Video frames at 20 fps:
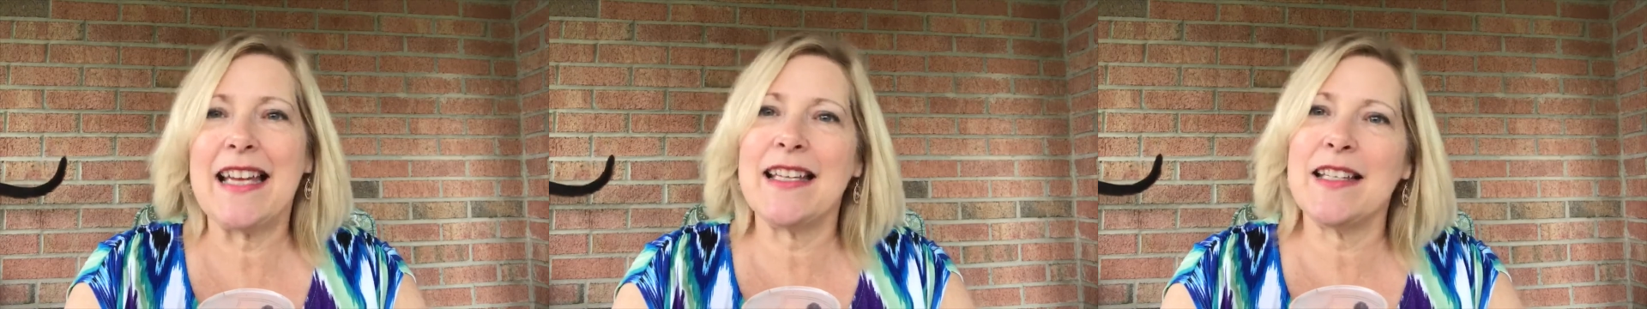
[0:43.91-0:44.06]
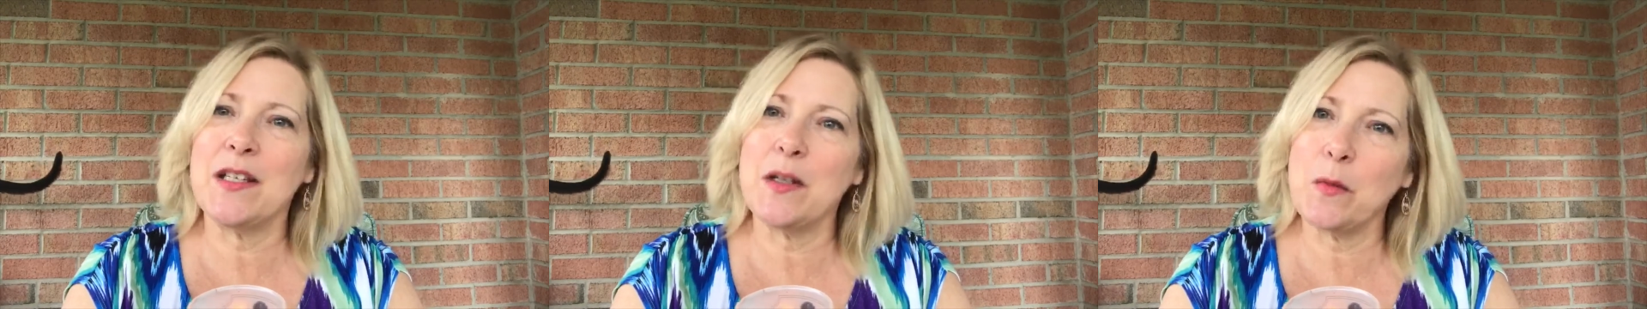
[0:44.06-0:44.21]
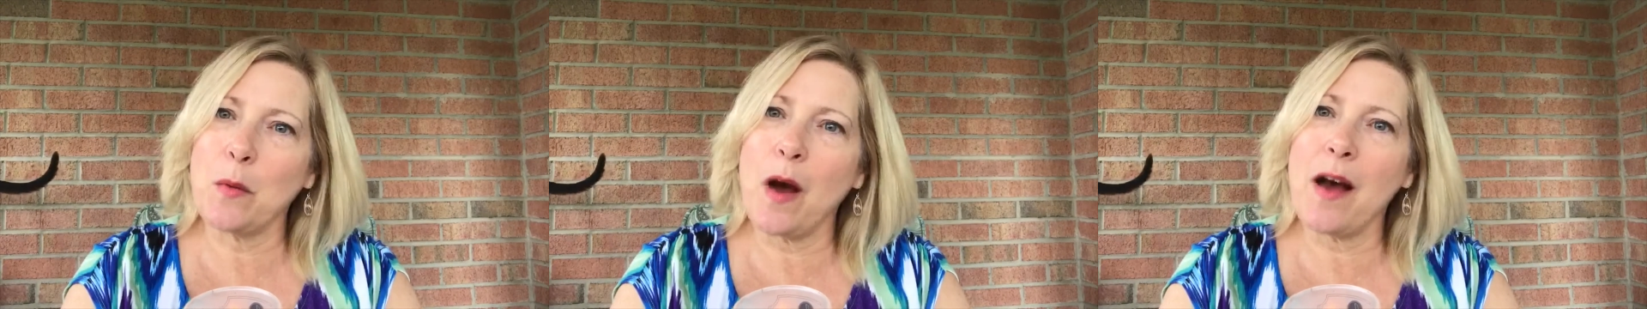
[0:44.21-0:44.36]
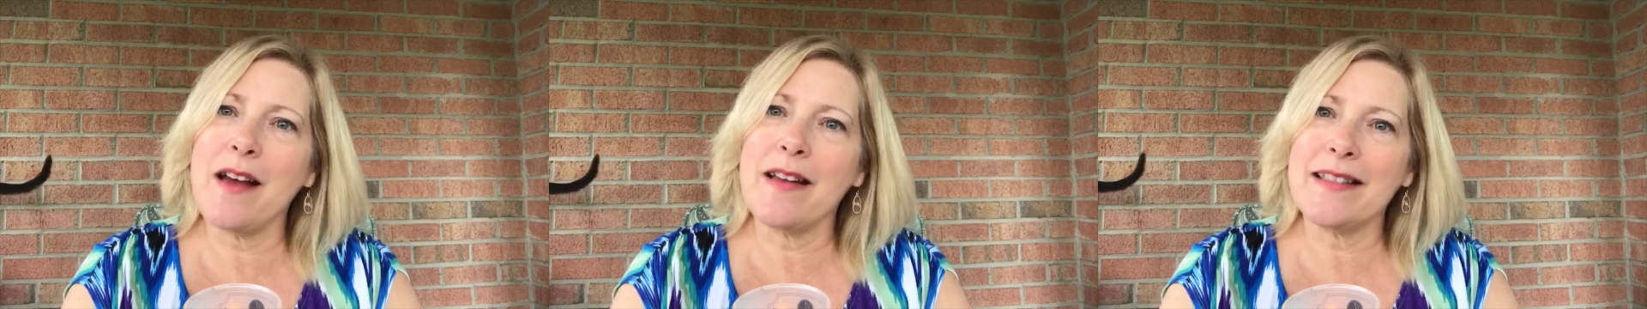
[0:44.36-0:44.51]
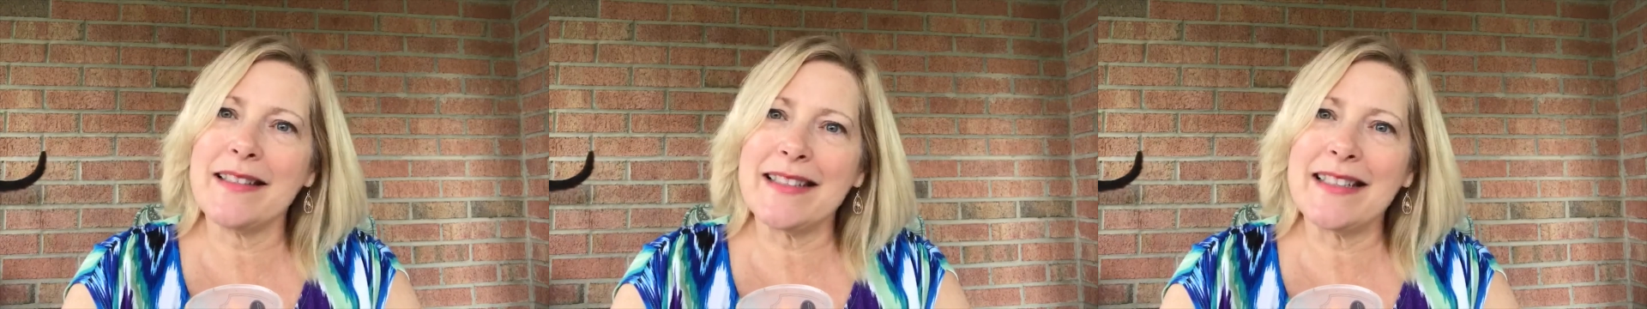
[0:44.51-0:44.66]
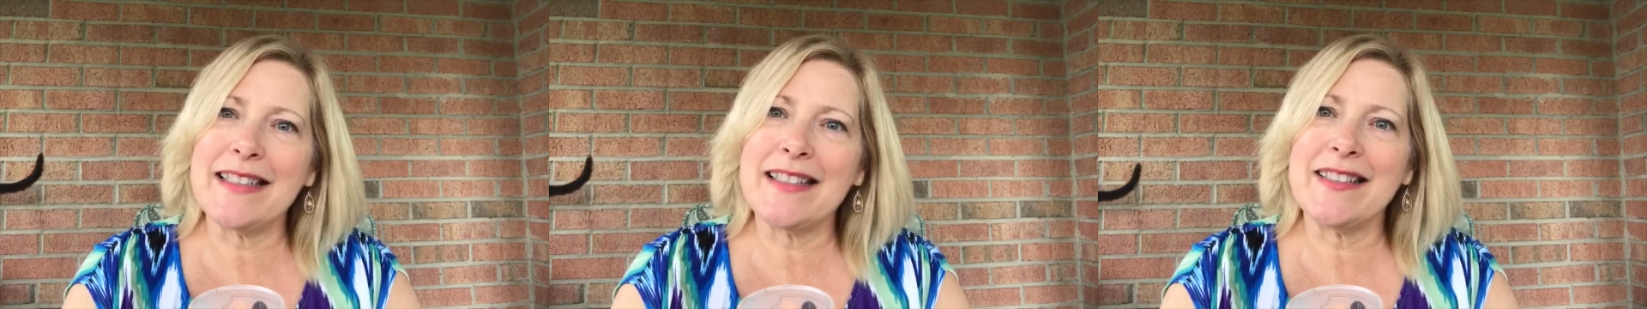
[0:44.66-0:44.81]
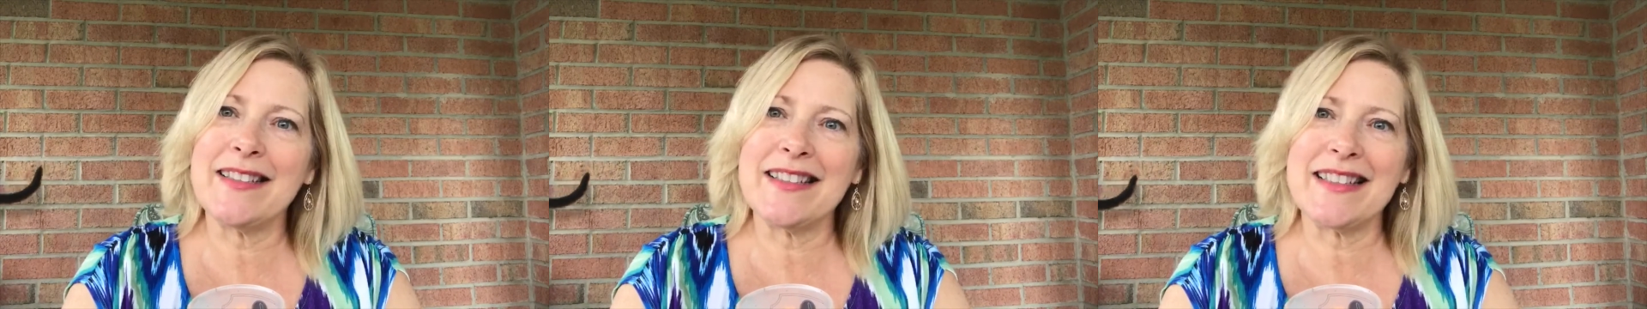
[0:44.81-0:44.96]
you want
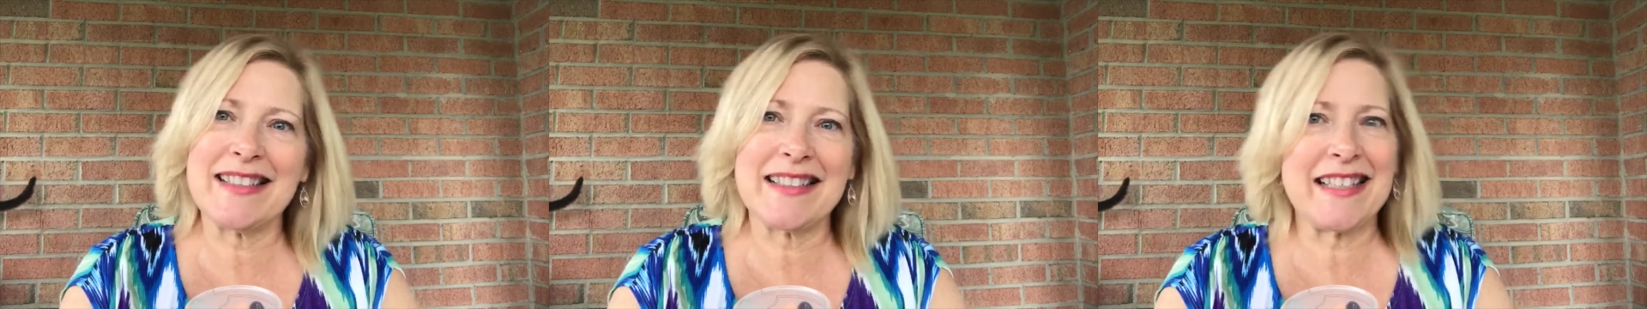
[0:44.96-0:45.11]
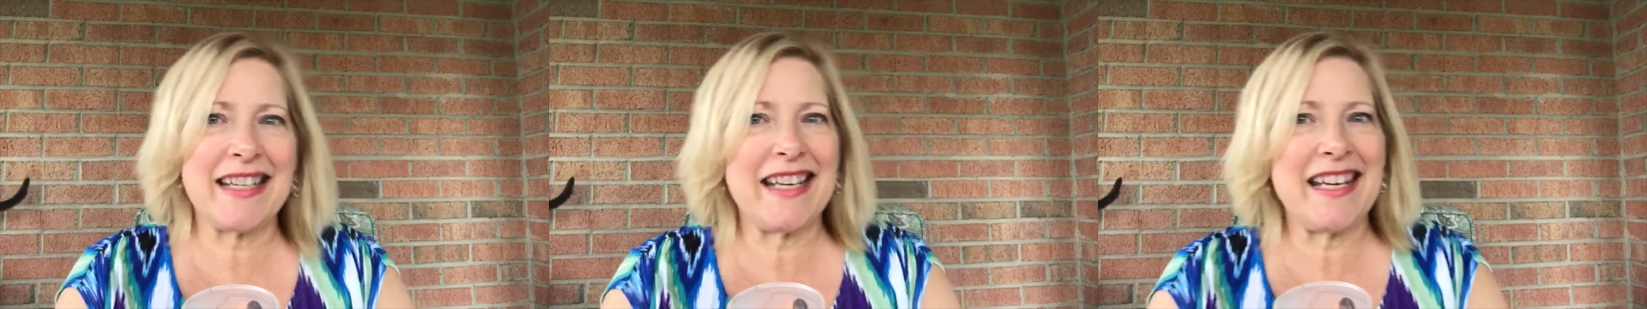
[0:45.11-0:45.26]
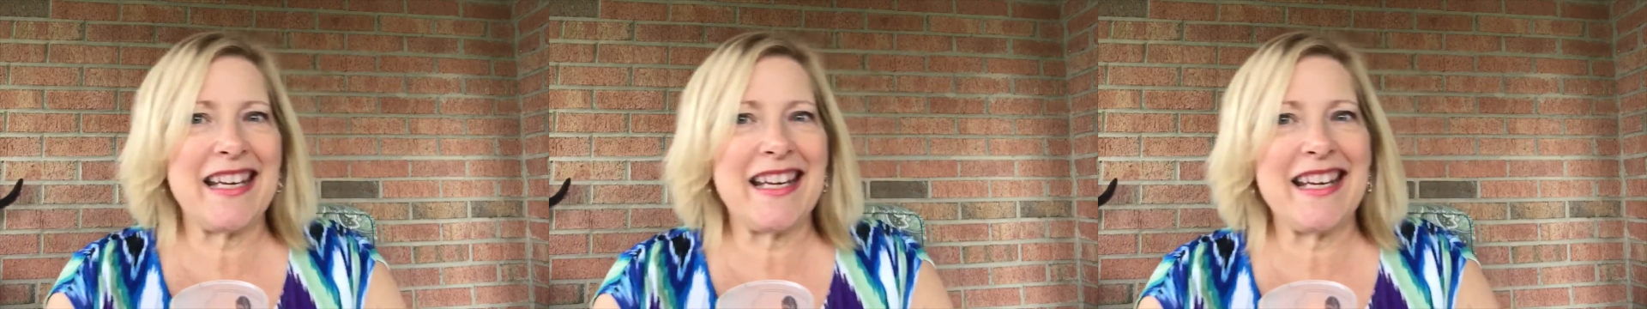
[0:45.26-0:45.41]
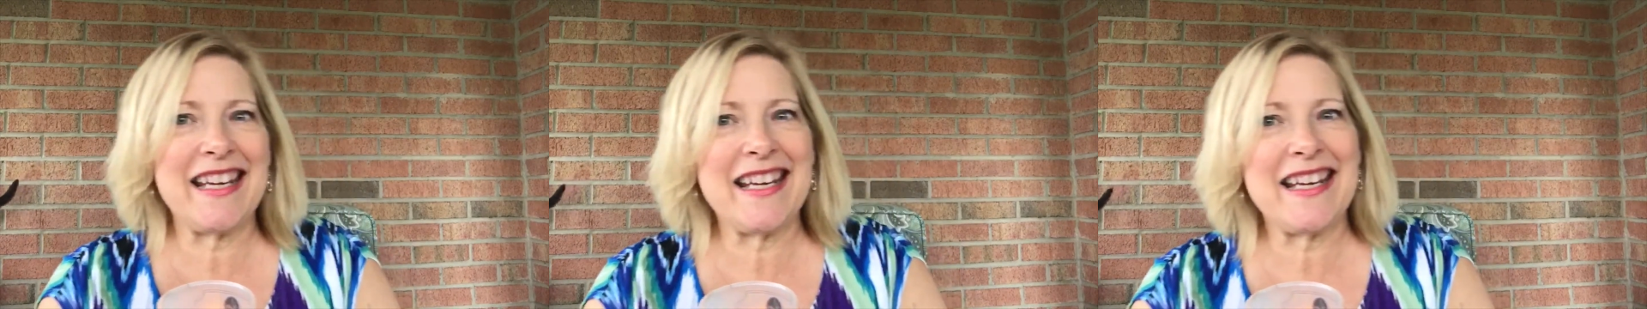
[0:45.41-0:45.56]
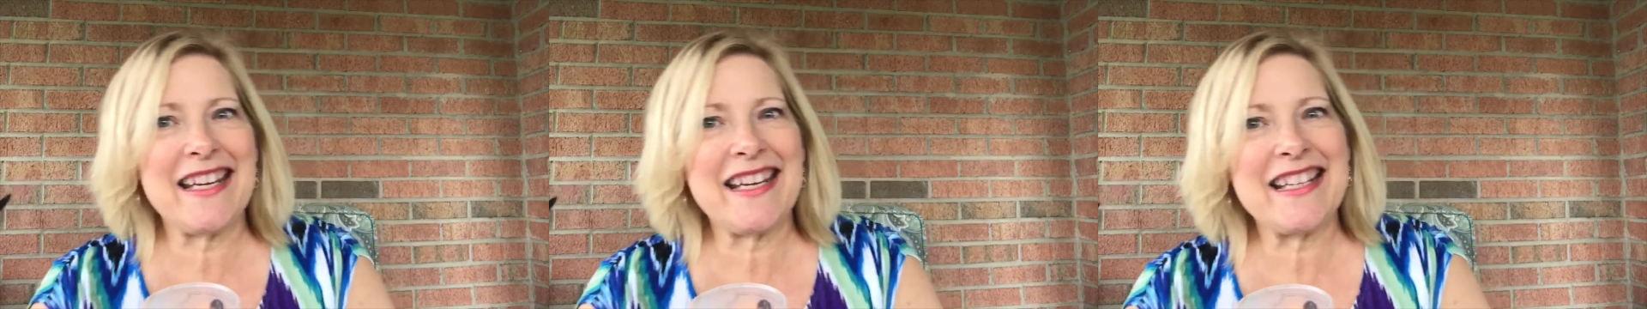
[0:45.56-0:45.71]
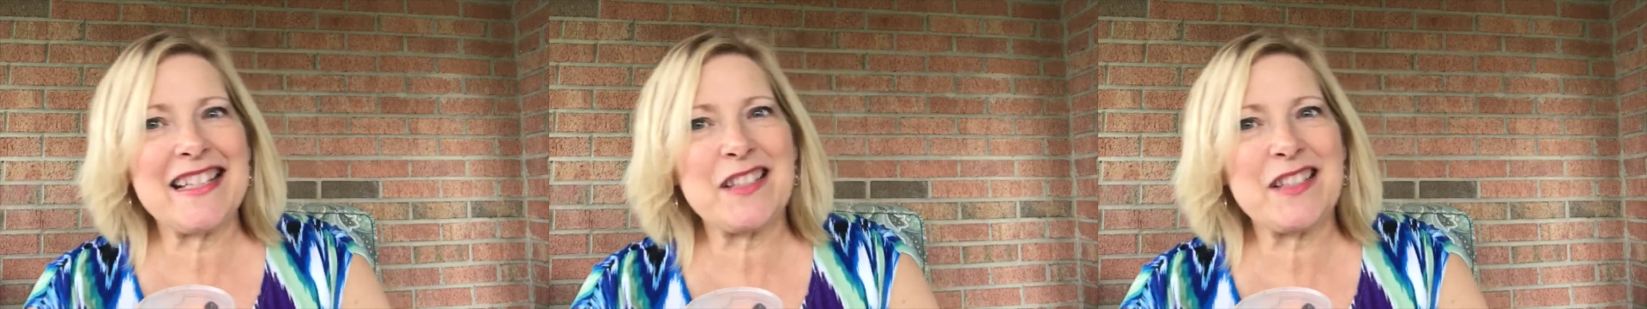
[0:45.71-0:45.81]
to sing.